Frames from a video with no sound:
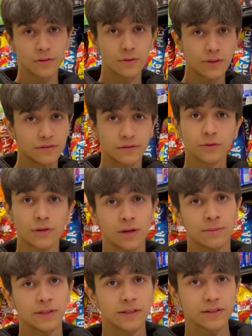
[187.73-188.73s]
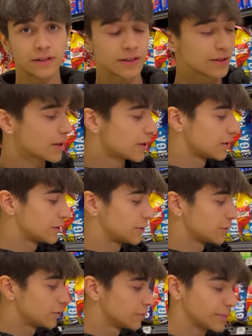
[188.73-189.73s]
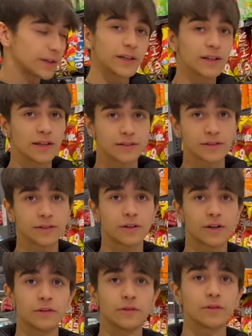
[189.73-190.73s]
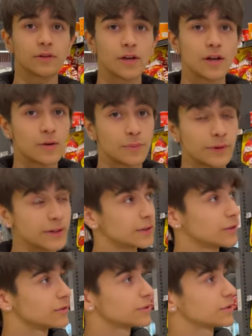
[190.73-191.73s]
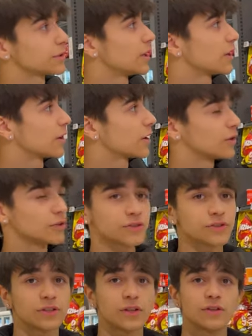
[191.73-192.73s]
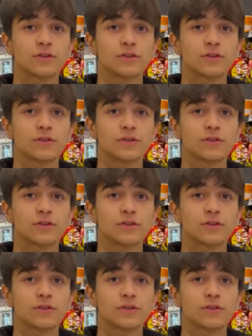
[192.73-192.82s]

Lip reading: you, if you come in Italy, to buy a San Carlo. Pringles cost